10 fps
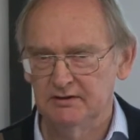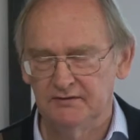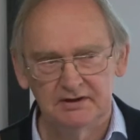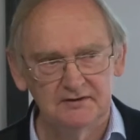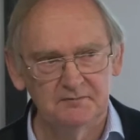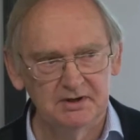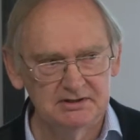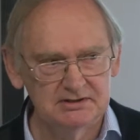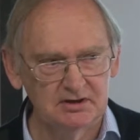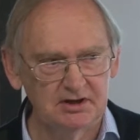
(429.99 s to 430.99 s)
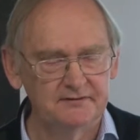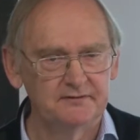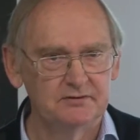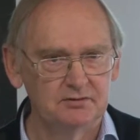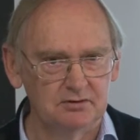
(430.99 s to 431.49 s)
think of Bean's
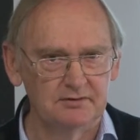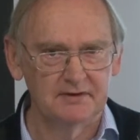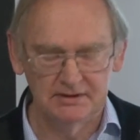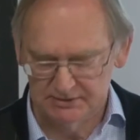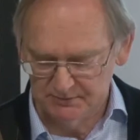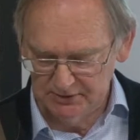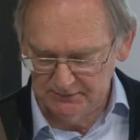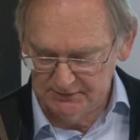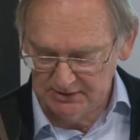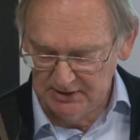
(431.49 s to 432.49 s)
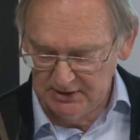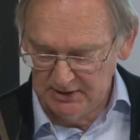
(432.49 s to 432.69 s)
life and all of those moves,